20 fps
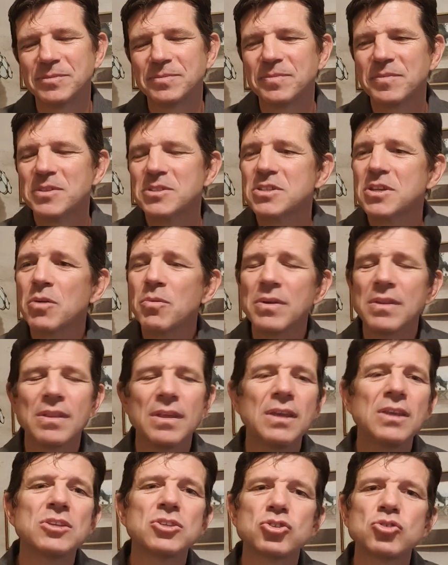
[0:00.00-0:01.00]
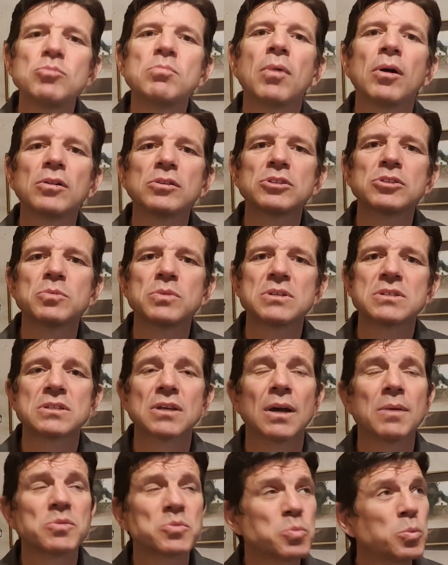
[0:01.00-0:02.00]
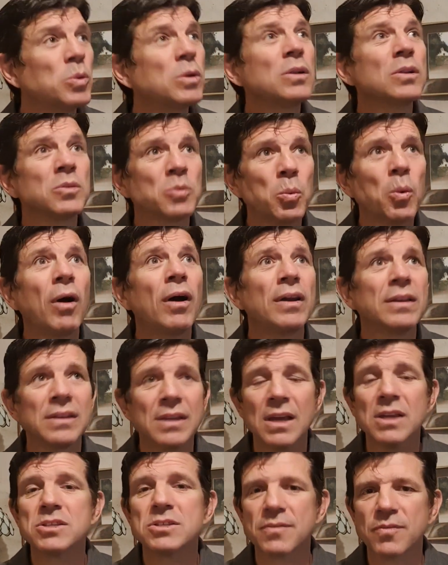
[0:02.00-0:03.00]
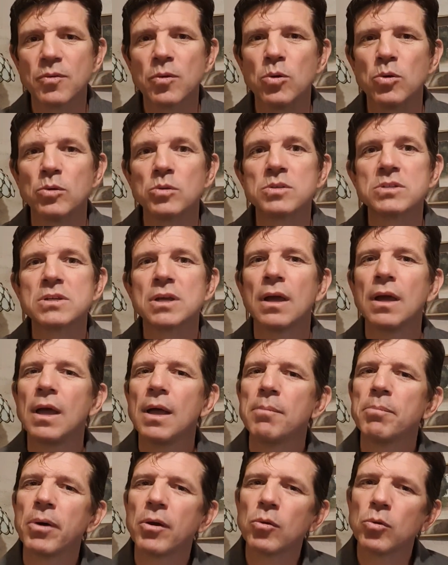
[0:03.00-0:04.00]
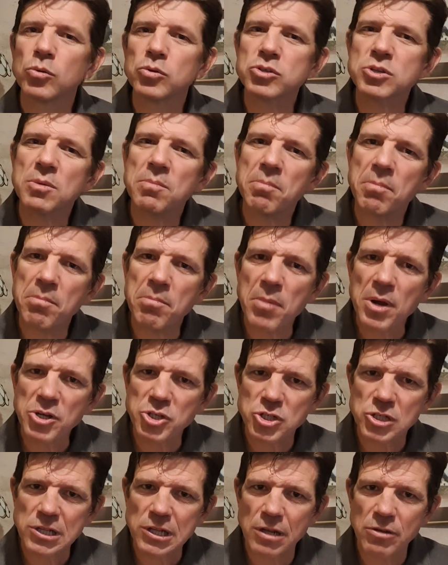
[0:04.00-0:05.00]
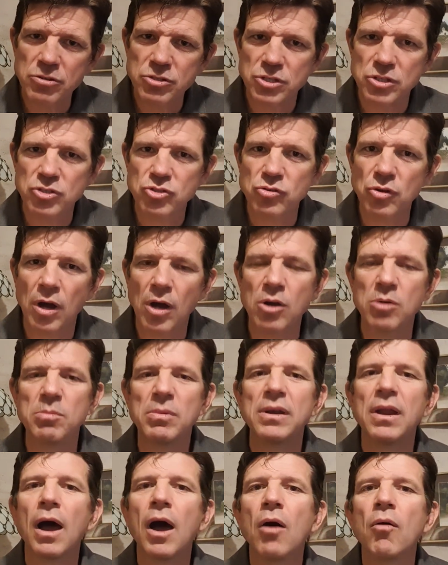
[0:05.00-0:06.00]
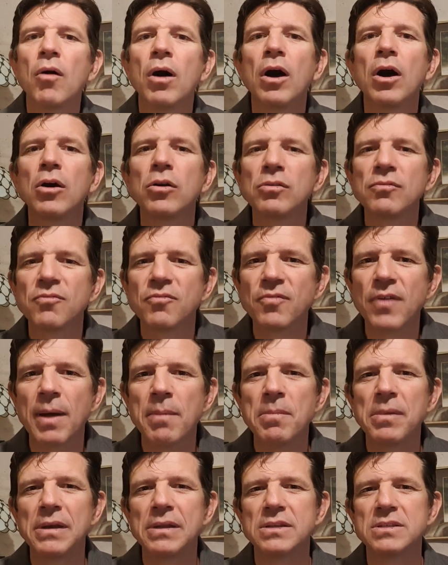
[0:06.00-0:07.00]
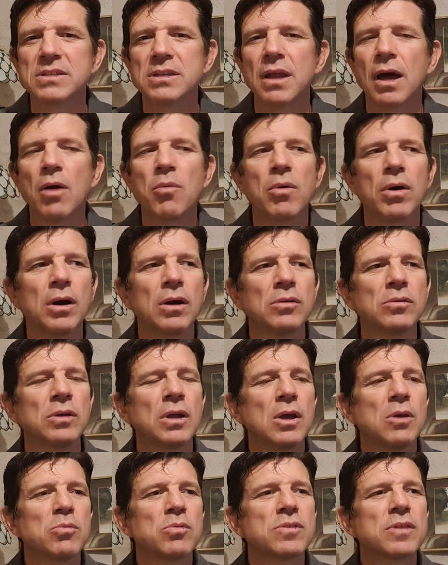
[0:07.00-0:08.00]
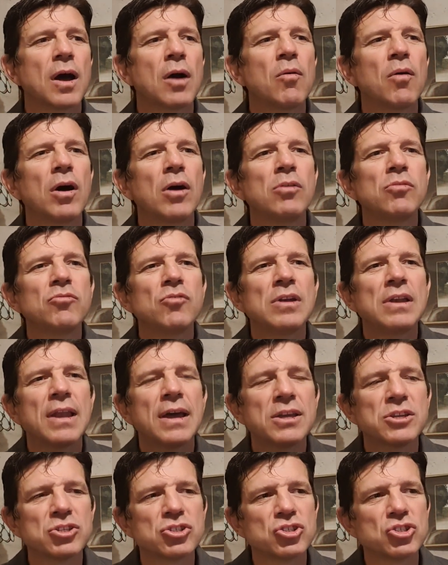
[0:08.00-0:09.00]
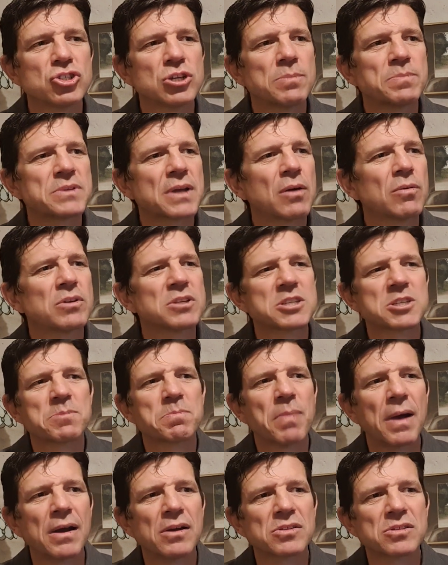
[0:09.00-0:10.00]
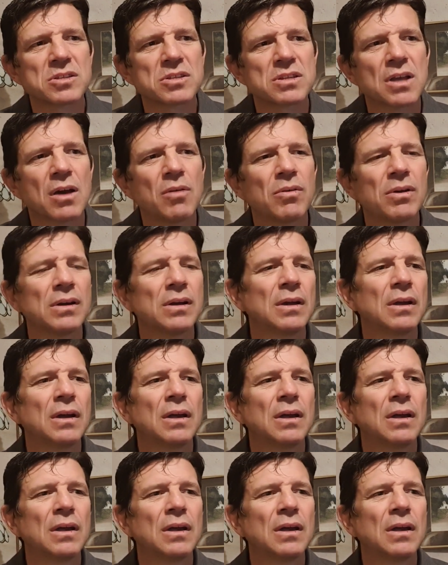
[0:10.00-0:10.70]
So in these tumultuous times, worldwide, yes, of course, but also much closer to home, in our own families, with our own relationships, our spouses, our